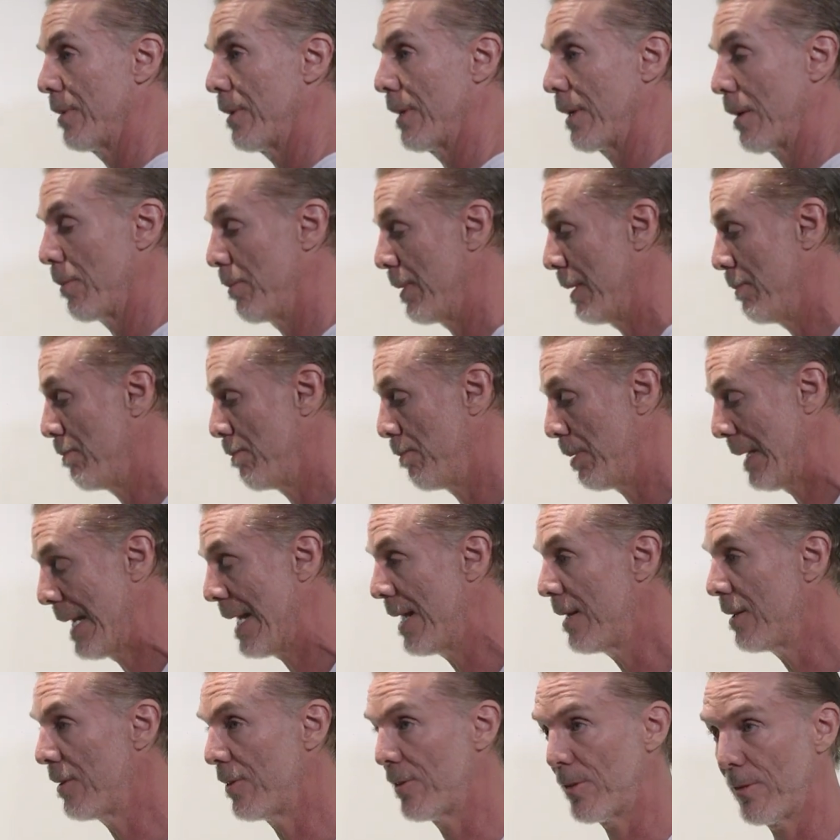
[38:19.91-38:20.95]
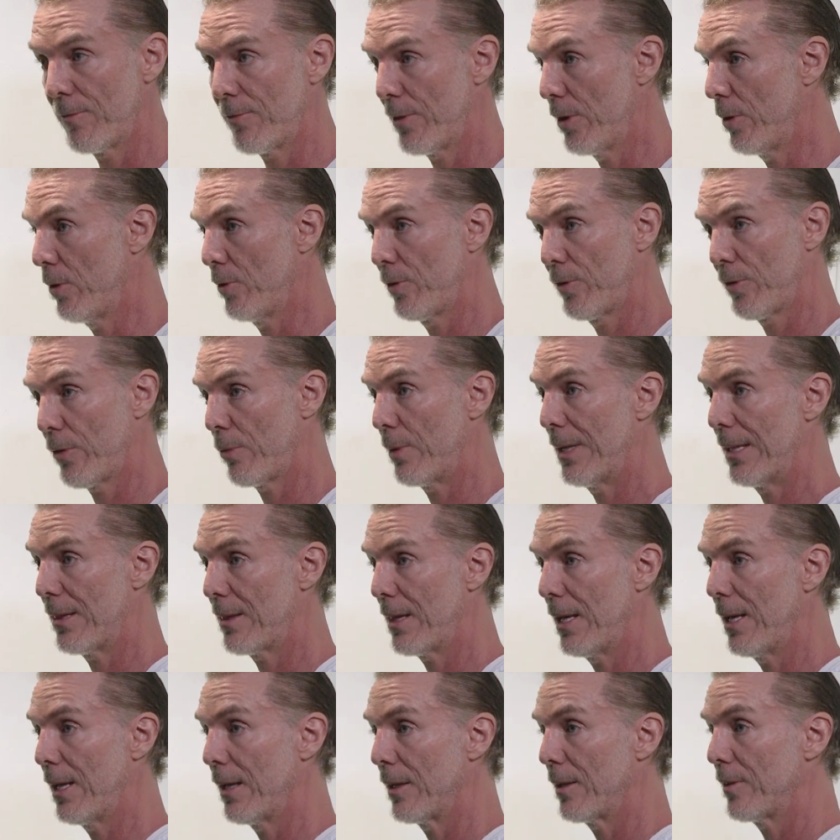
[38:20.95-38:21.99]
It could be blends of those 3
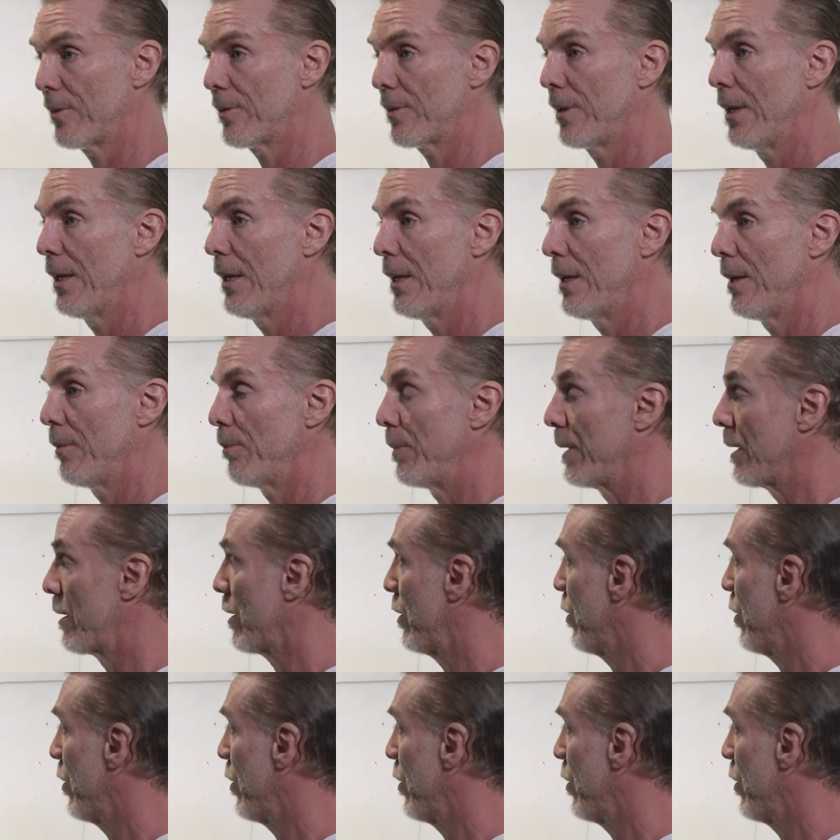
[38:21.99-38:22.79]
things. But you